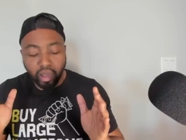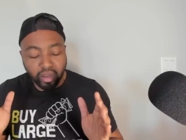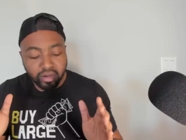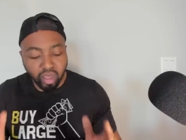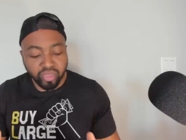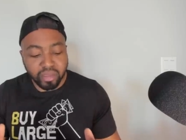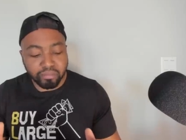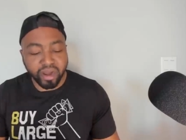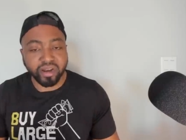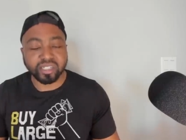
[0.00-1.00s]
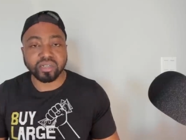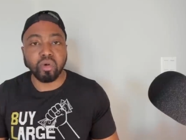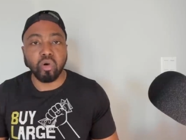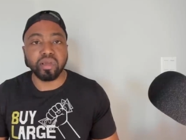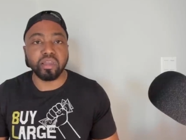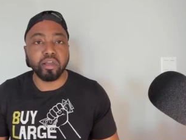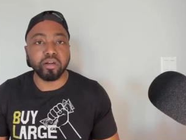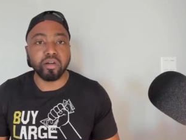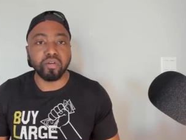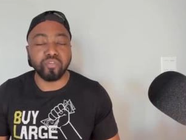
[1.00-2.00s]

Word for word: another embarrassing moment here